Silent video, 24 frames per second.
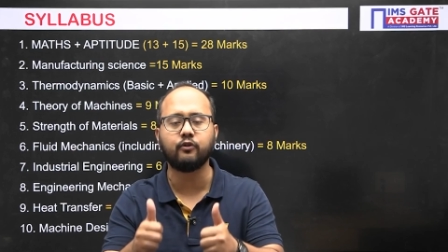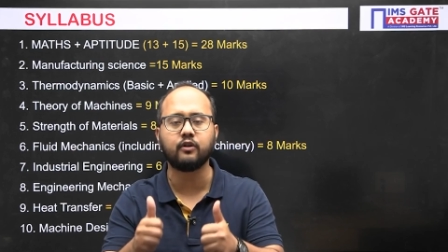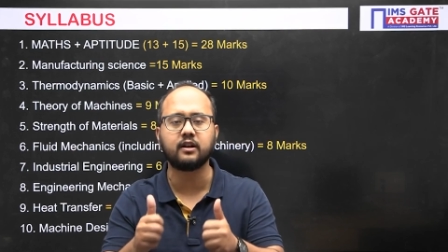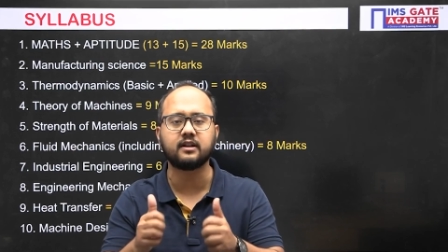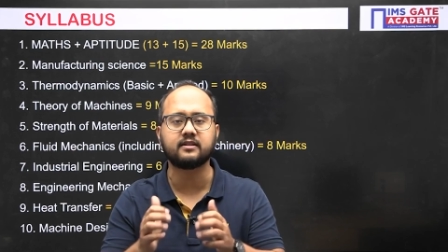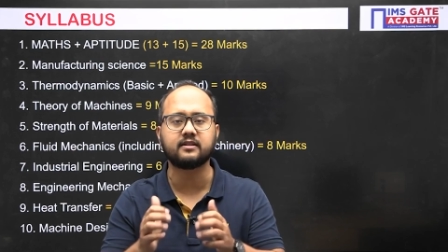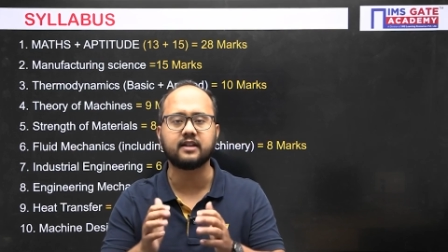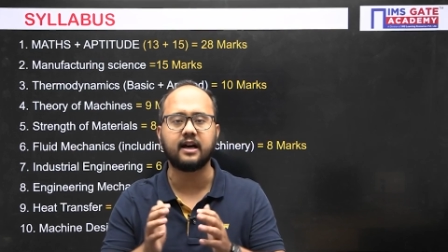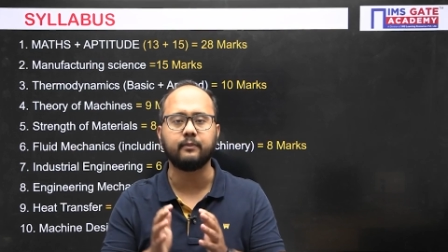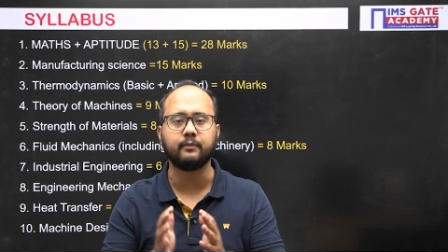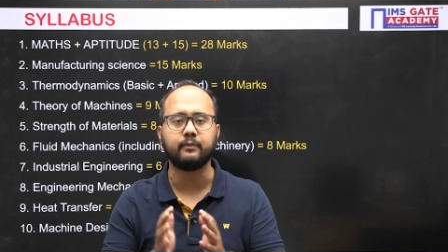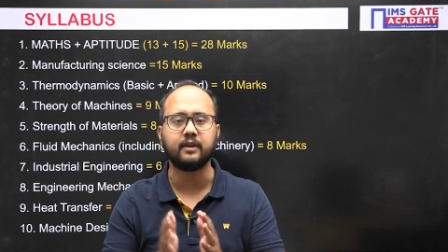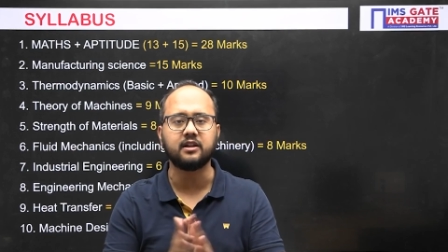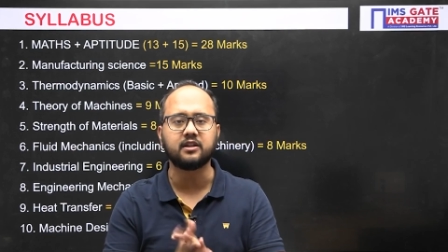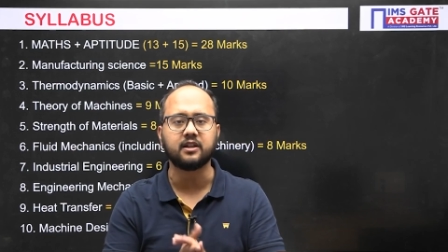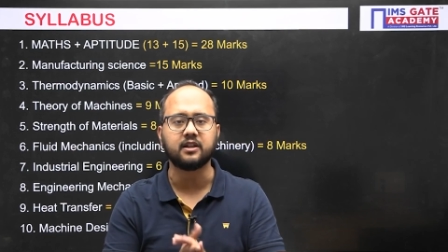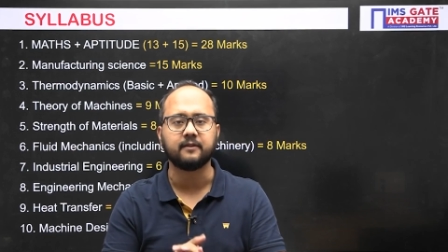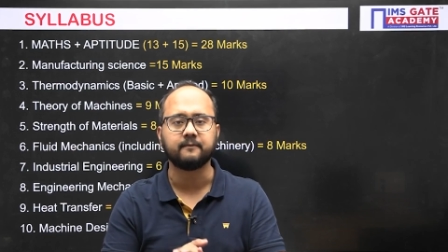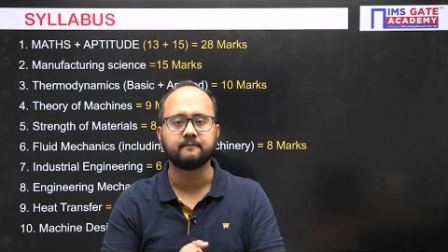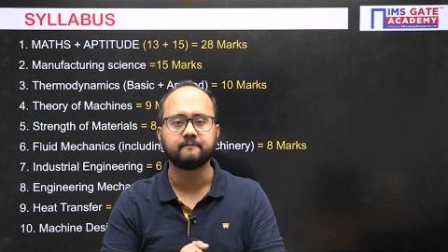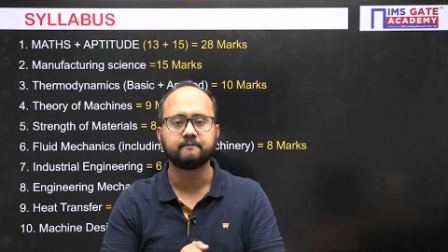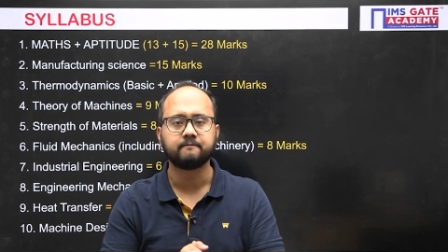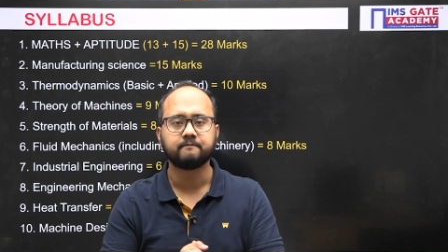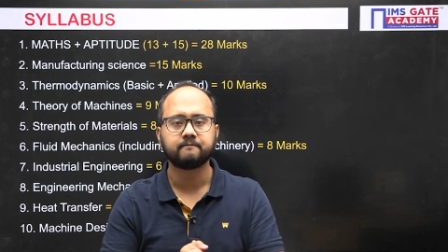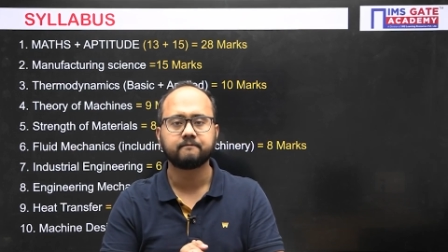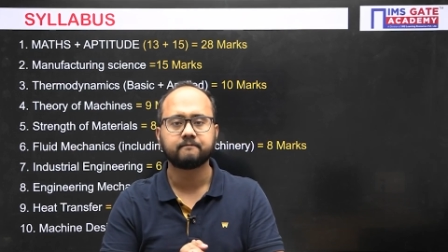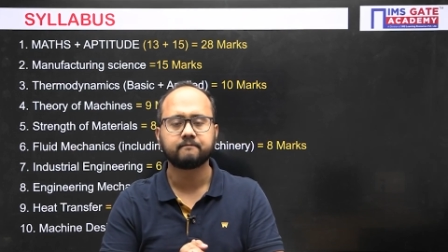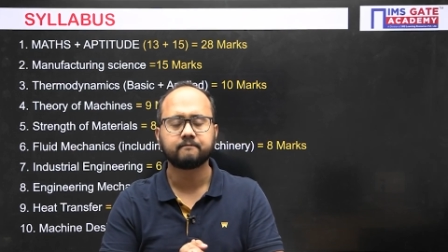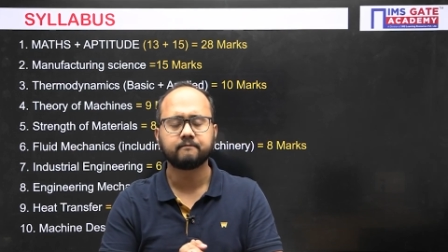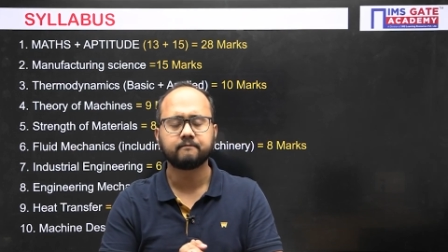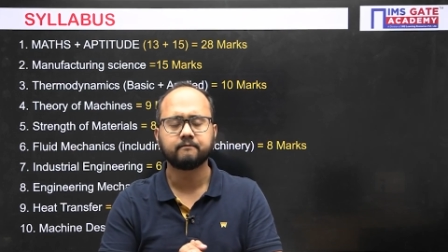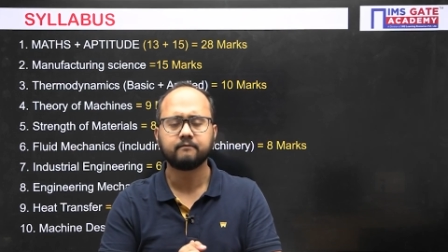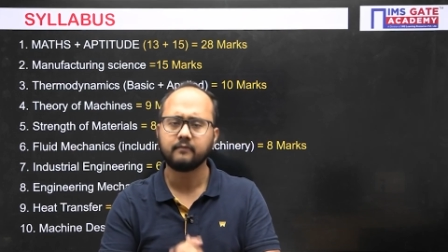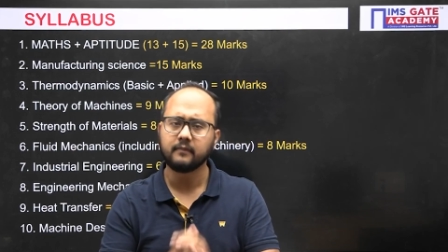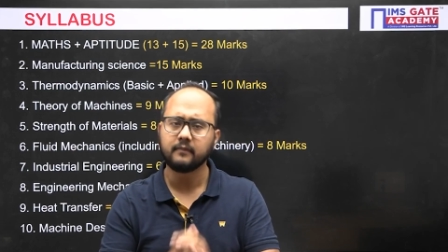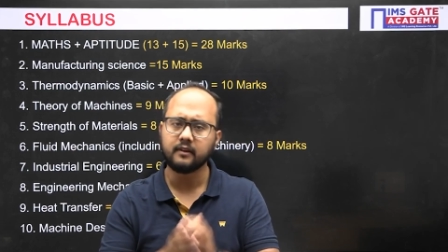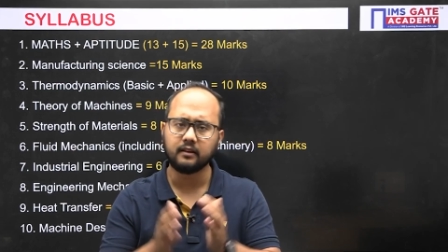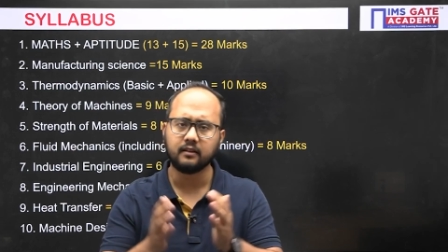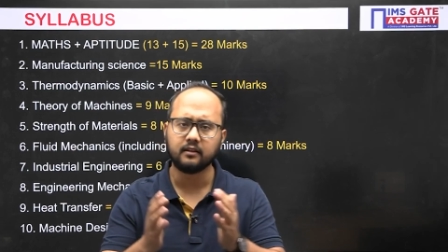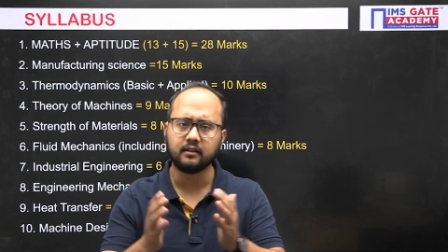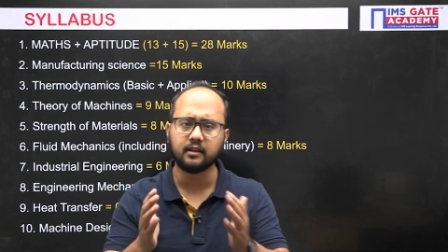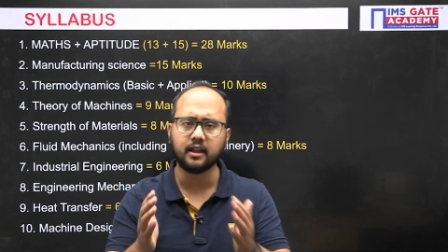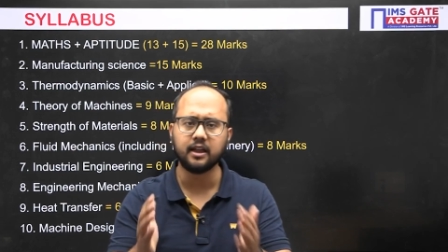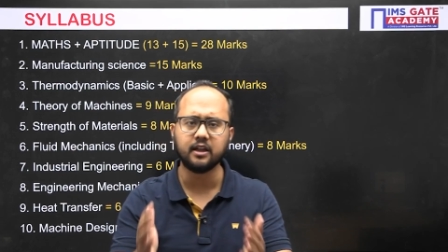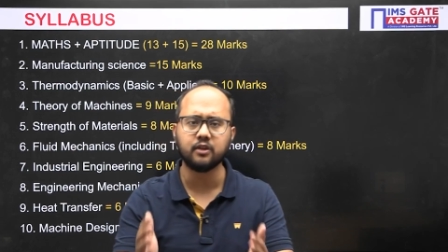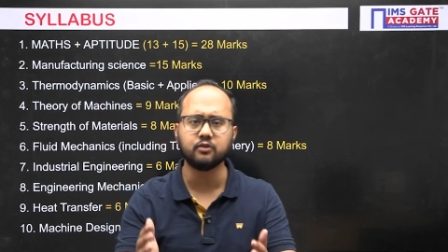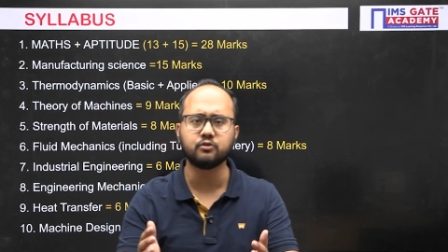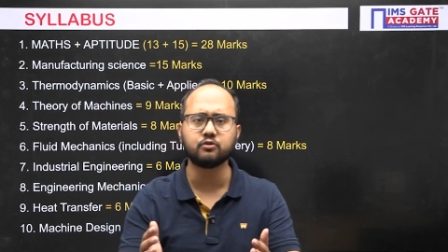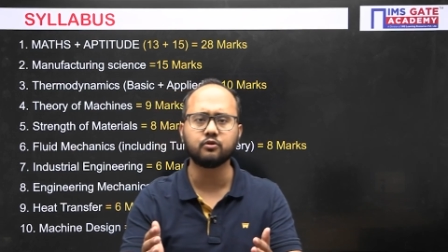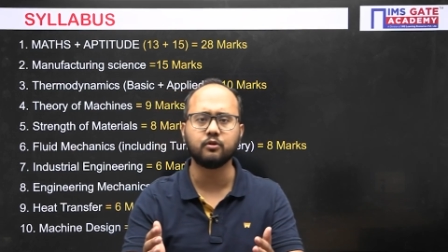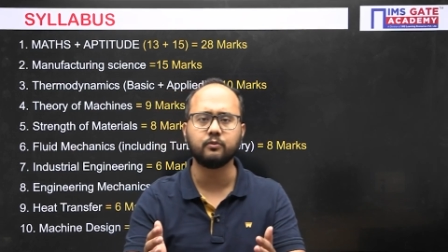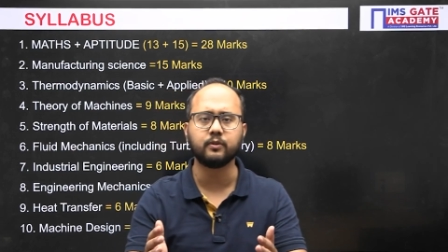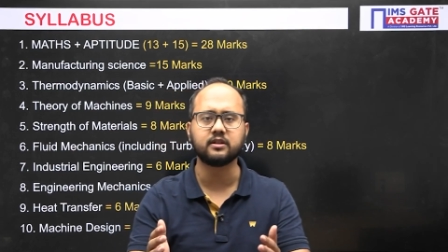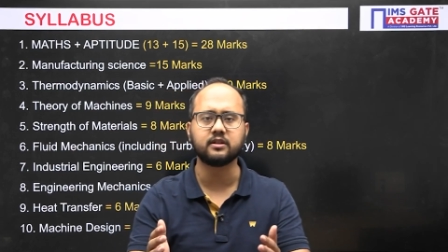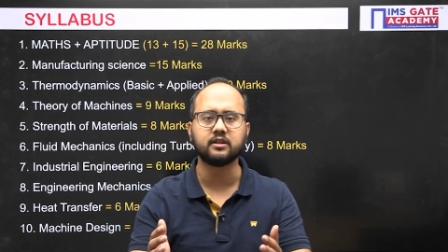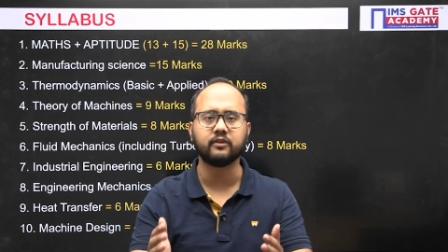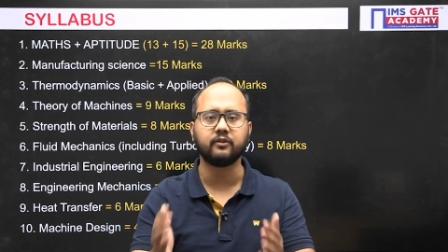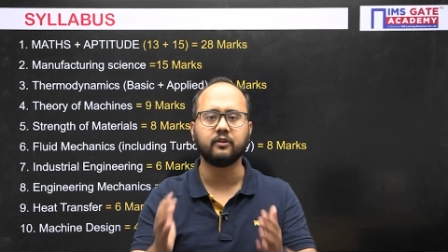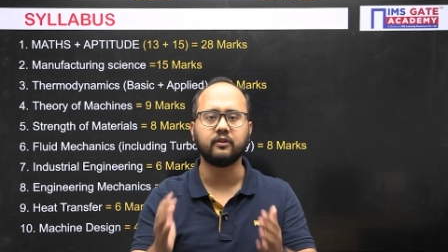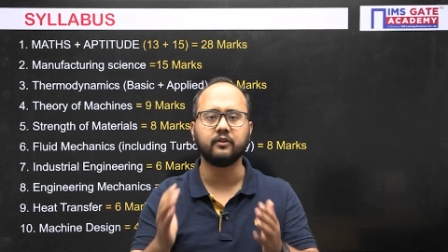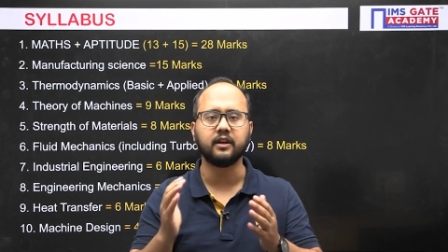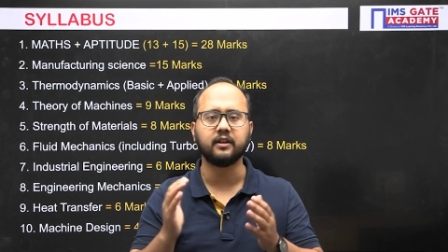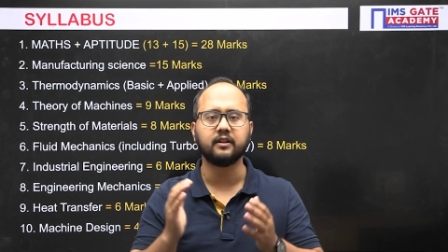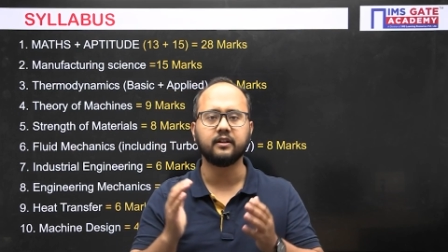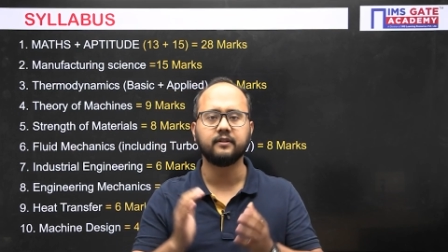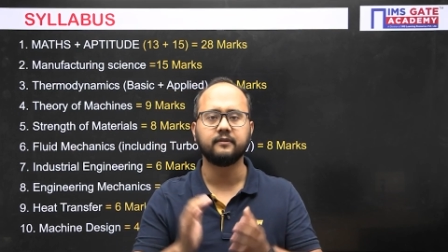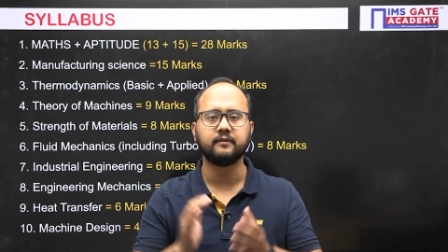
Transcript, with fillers: examination. Thank you so much, everyone.